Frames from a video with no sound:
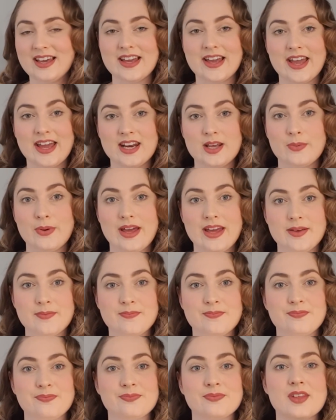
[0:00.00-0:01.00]
anyway,
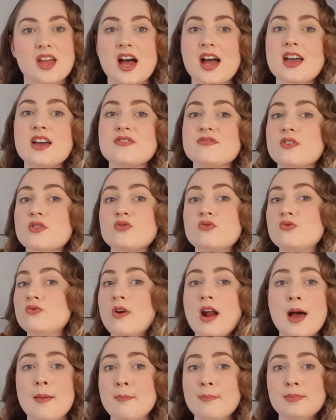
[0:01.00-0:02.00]
I have
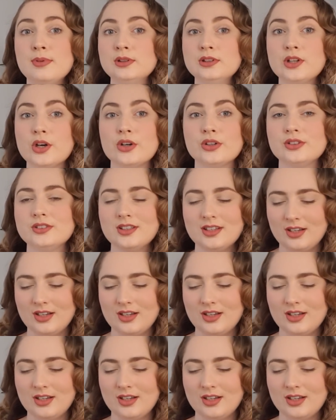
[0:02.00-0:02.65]
rambled on